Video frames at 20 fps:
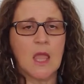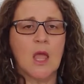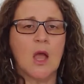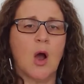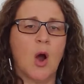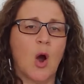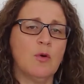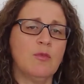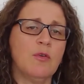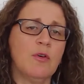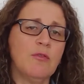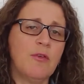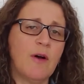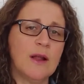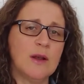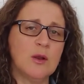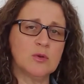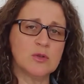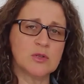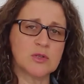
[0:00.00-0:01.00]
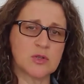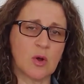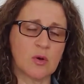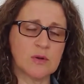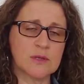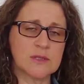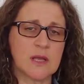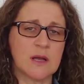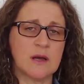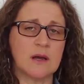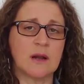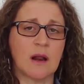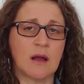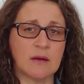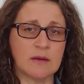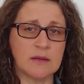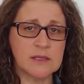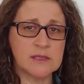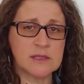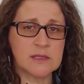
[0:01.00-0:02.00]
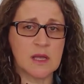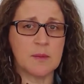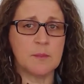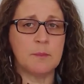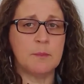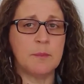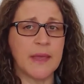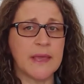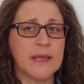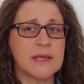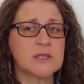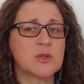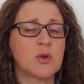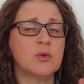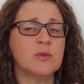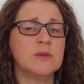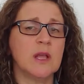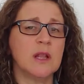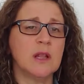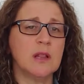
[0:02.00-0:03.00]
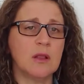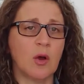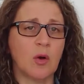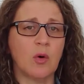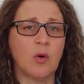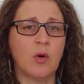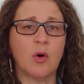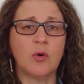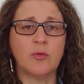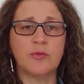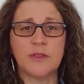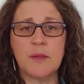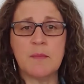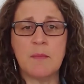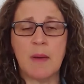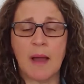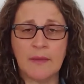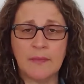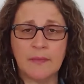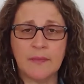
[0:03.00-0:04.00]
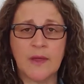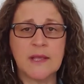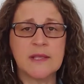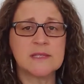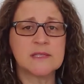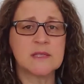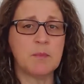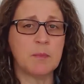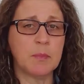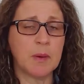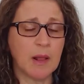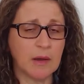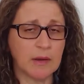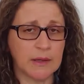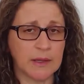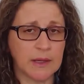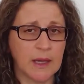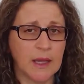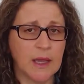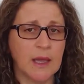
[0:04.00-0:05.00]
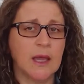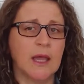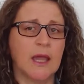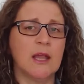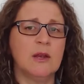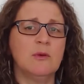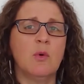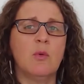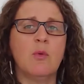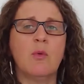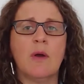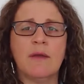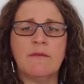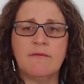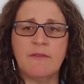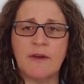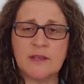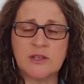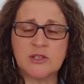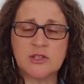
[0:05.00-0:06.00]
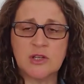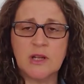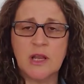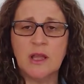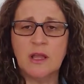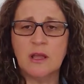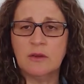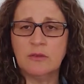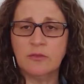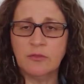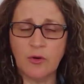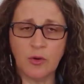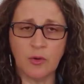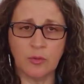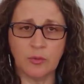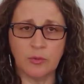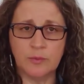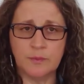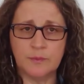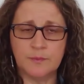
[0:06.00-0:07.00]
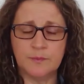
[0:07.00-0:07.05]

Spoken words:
Overvalued stocks rise based on the law of demand and supply and will eventually fall.